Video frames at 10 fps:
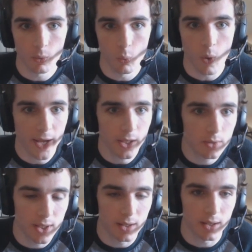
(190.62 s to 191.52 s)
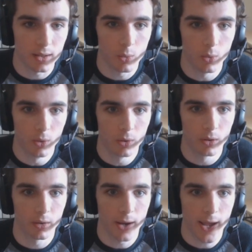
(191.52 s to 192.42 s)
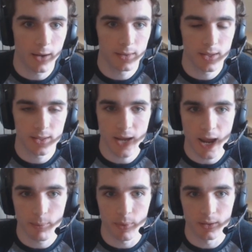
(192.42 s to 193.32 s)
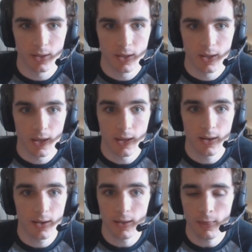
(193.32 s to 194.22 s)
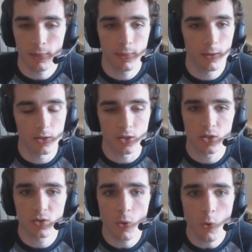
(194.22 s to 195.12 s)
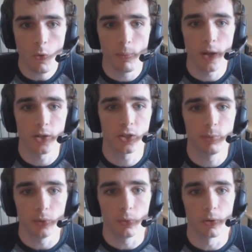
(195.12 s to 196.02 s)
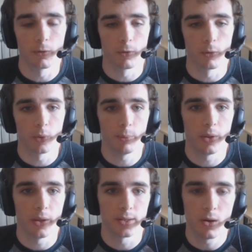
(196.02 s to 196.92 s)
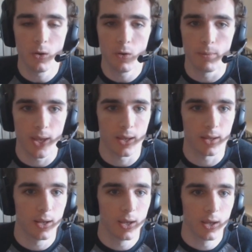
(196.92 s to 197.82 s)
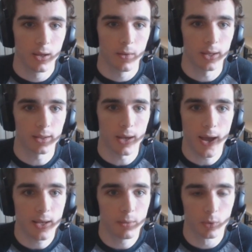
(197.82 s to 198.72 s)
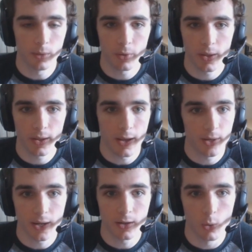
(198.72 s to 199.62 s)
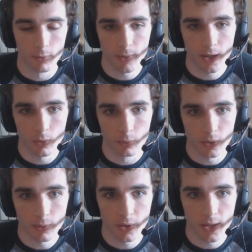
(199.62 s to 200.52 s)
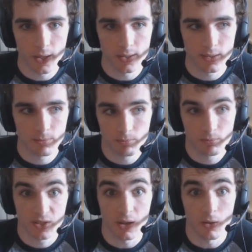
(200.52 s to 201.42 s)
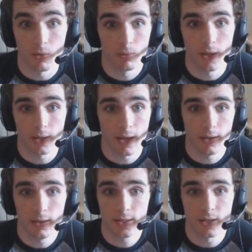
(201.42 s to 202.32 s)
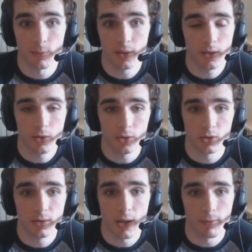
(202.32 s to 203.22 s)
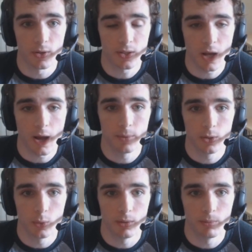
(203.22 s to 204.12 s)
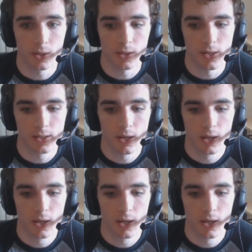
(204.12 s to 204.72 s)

why you did it or how did this happen. And there is so much to be learned from replays. Oh man. Like I replay, I mean, I go over my own replays still. Like I, it's something that you should never stop doing, because